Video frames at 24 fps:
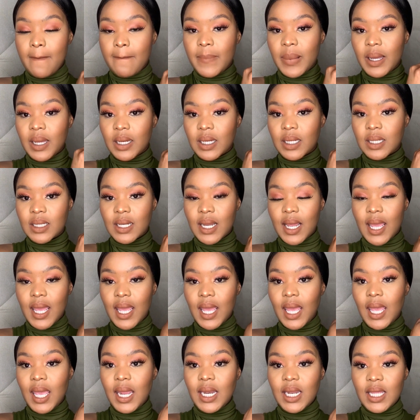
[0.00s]
But
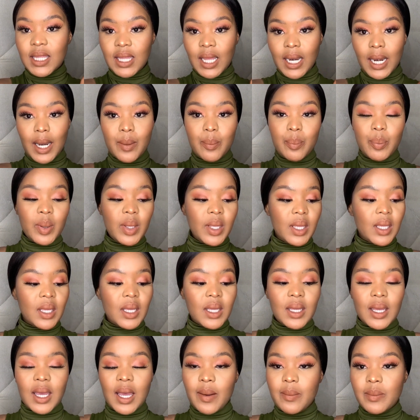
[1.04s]
any that I
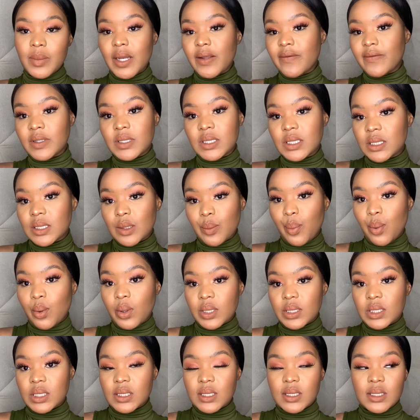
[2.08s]
pick, I'm never
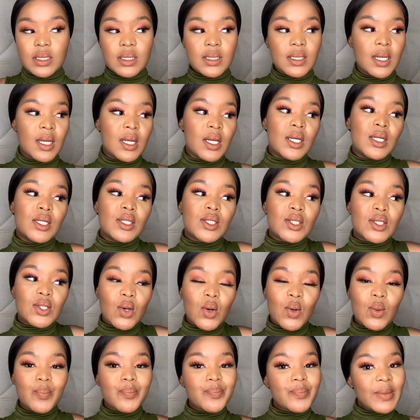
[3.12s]
disappointed.
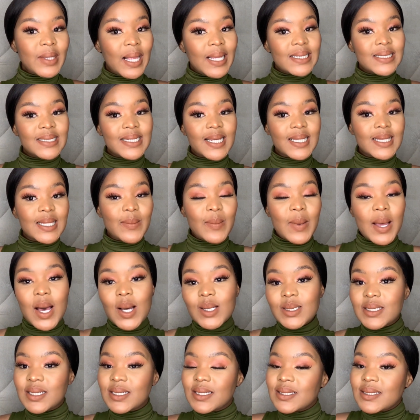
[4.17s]
So check them
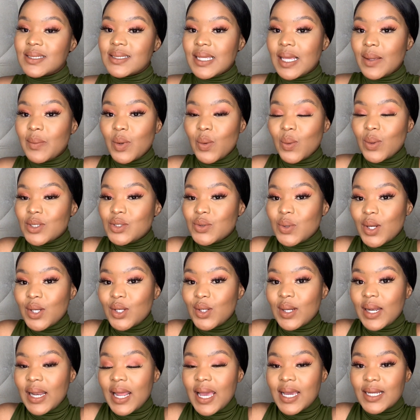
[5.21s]
out. Tell me which one
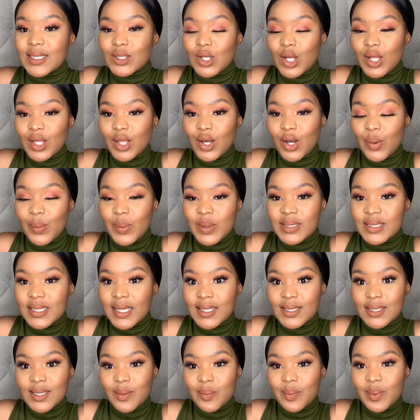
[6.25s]
you liked on the comment
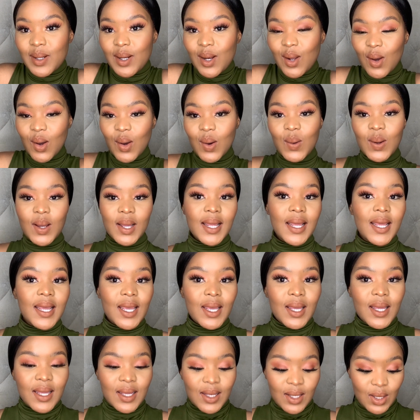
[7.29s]
section below,
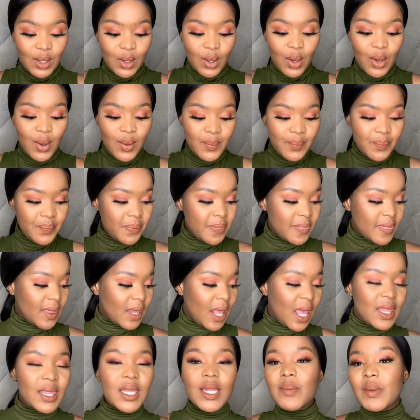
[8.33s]
you know?
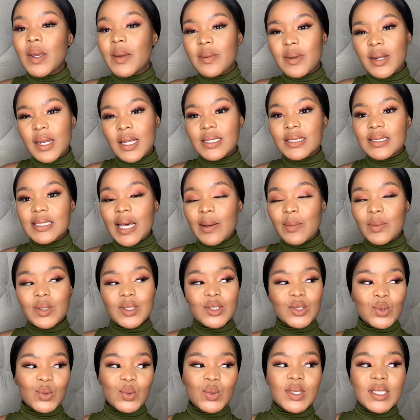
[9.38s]
And then maybe next time we'll
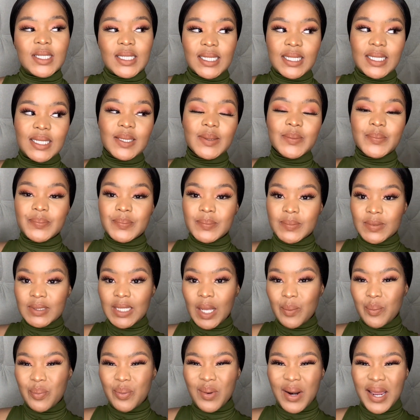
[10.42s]
do the
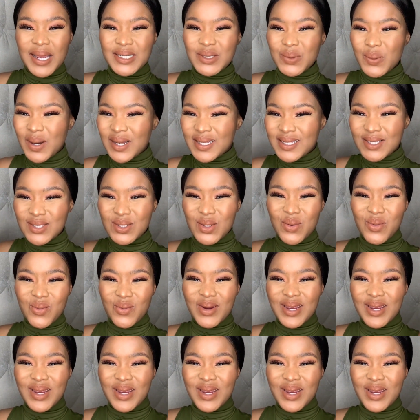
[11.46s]
bright ones, your